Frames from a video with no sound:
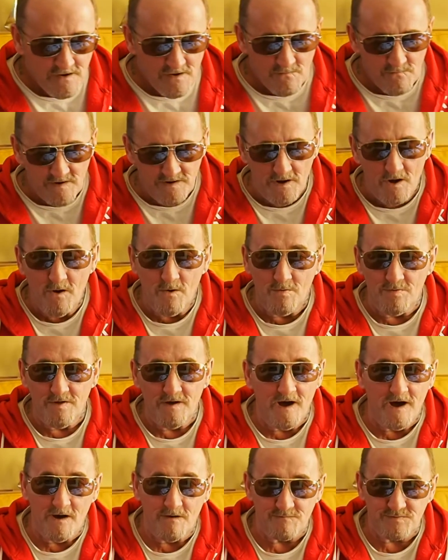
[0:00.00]
We know that,
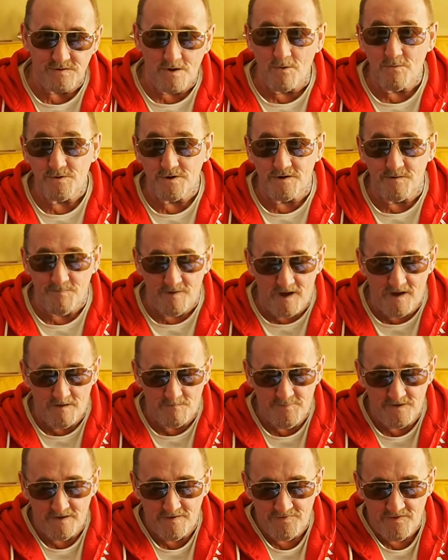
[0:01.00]
I've showed you about a
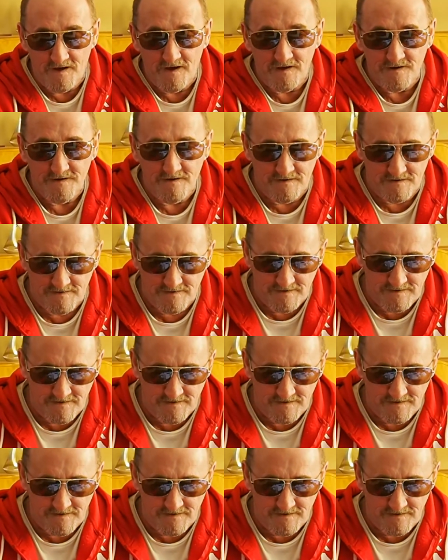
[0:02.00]
bit of that, haven't